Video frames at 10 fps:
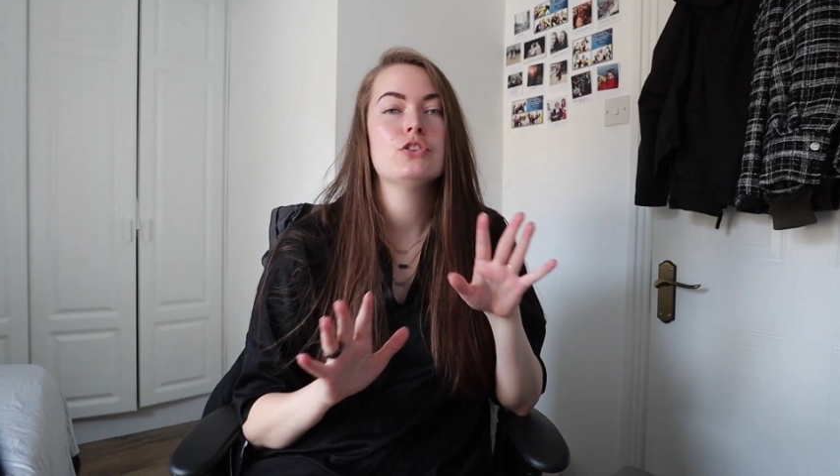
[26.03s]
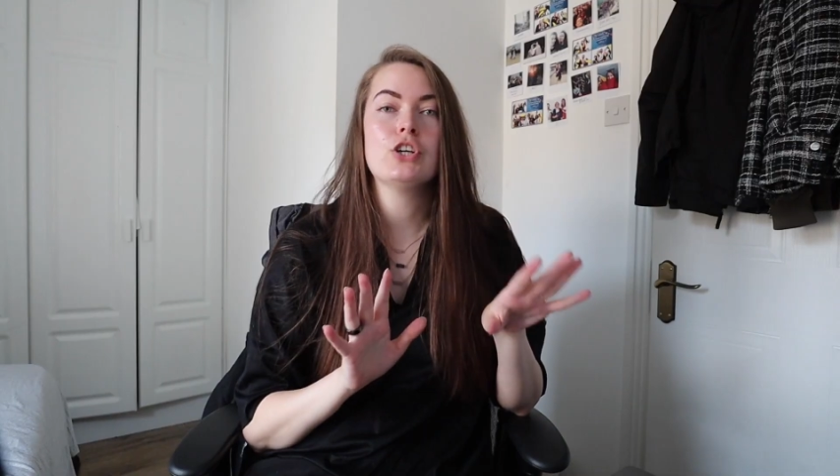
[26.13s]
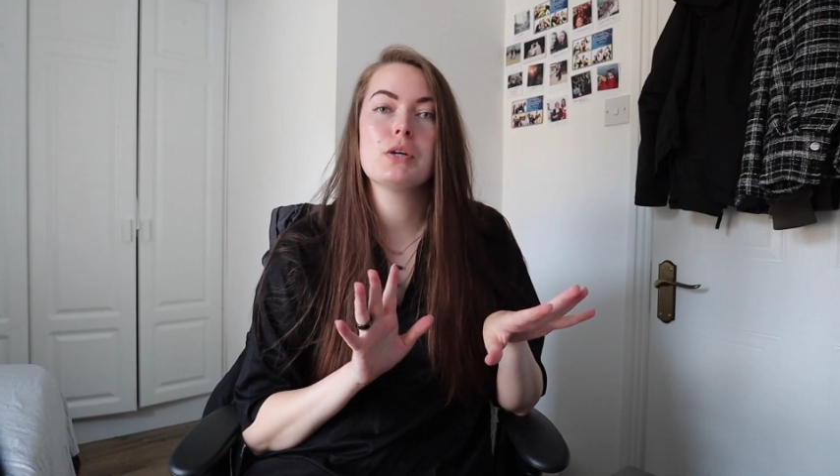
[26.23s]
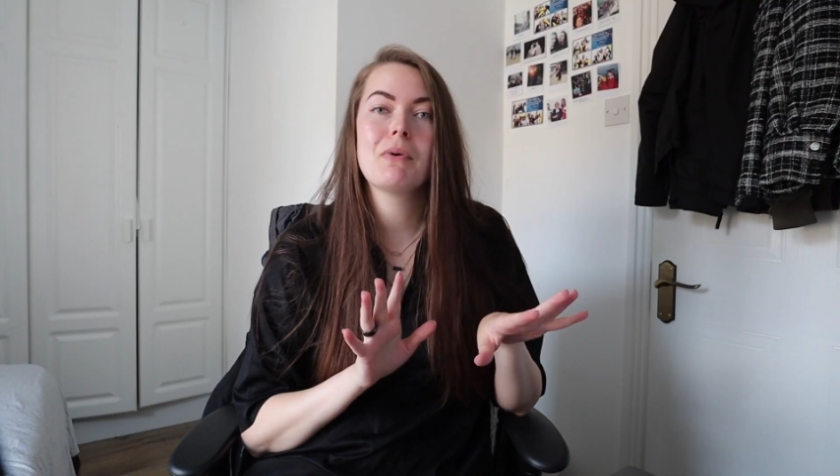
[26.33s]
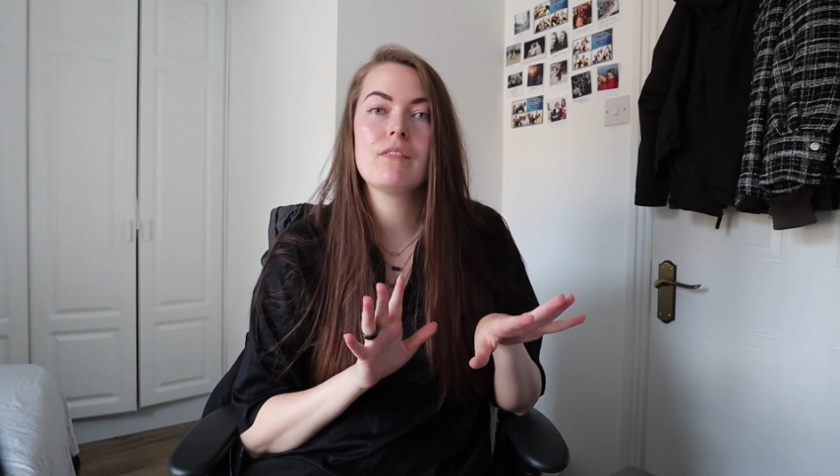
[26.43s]

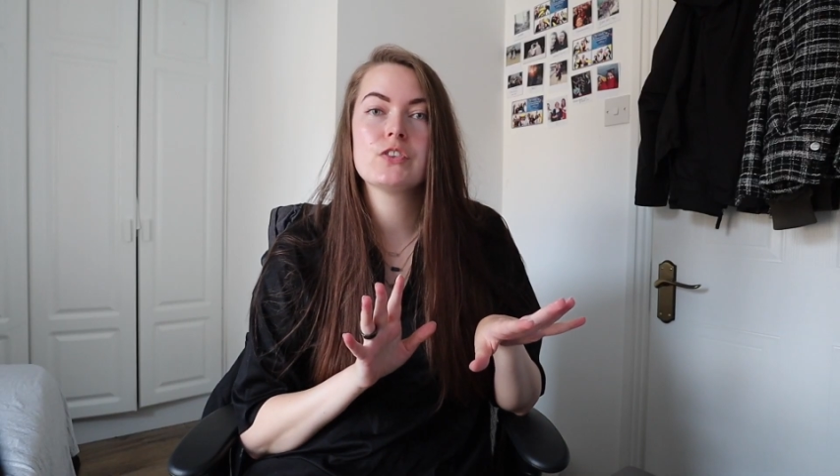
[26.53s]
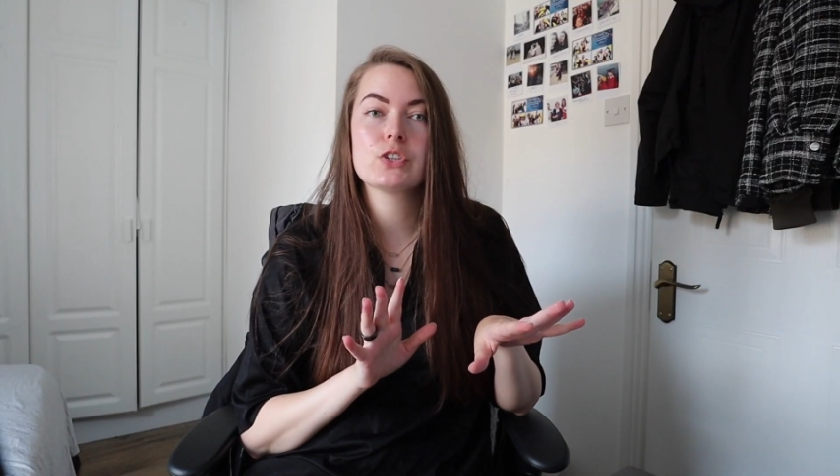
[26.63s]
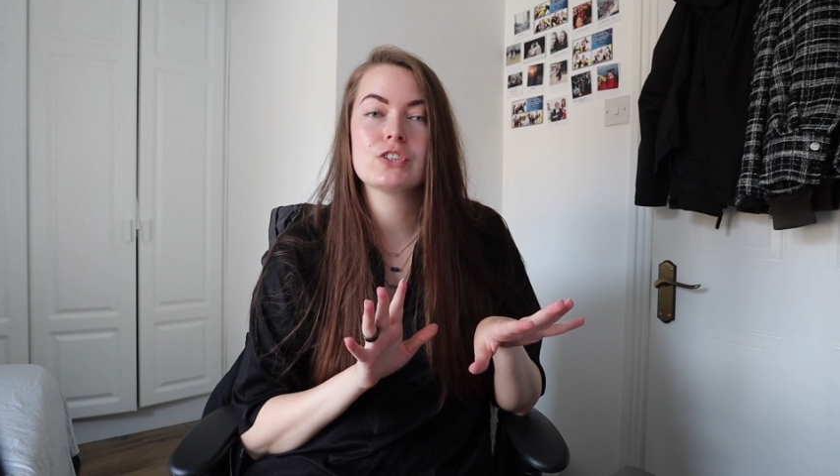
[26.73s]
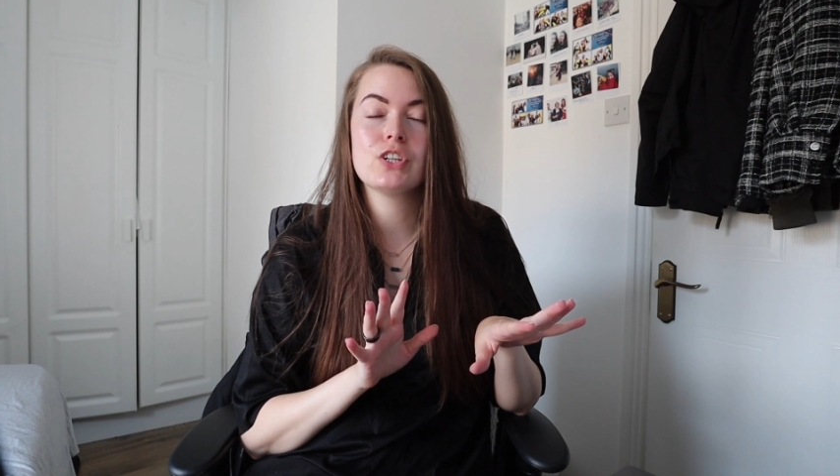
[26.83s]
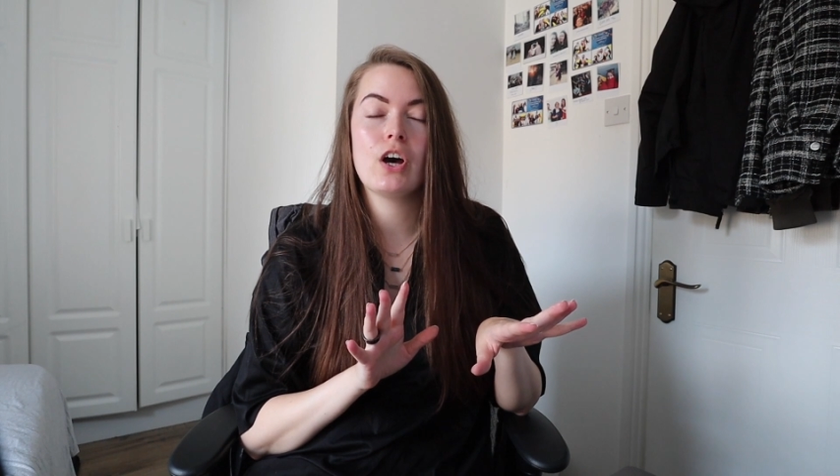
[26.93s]
2 months
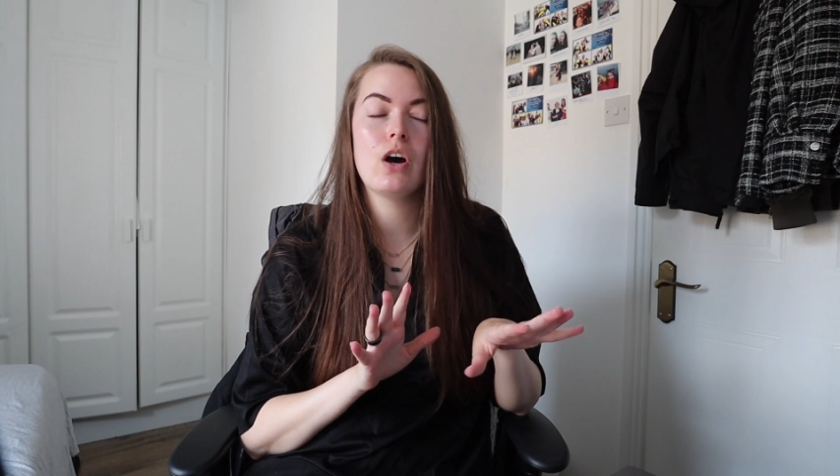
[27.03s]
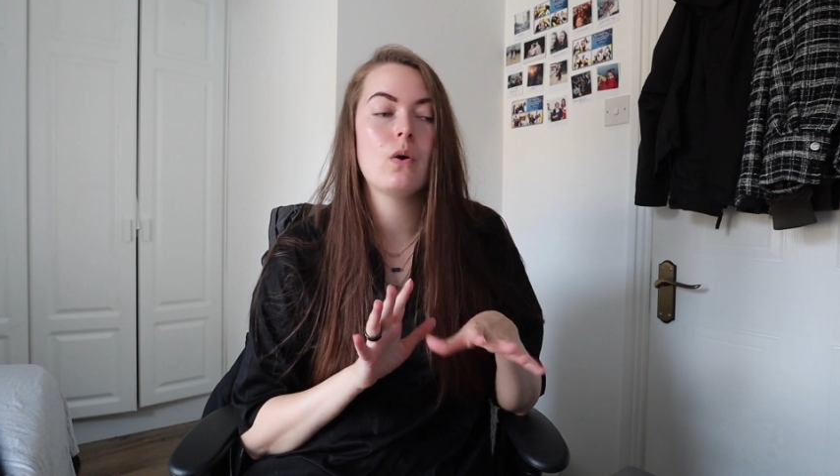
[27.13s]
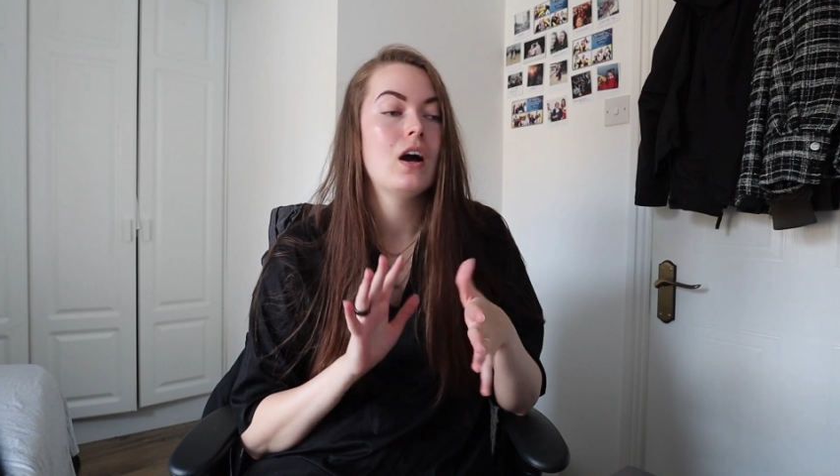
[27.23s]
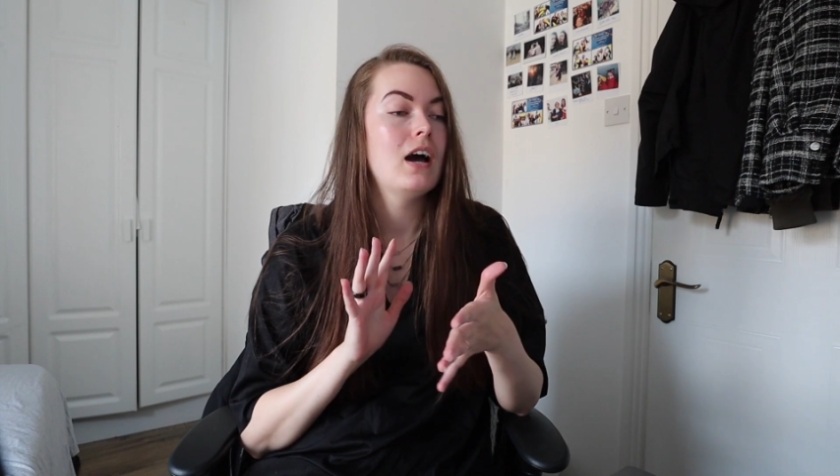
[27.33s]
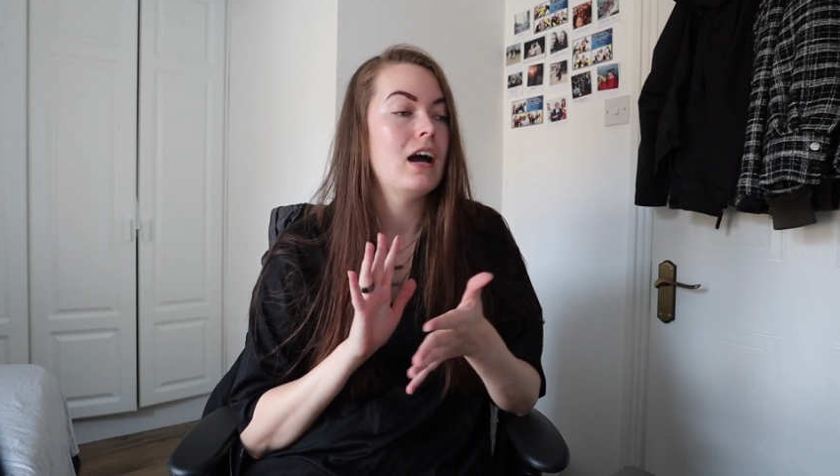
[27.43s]
or so.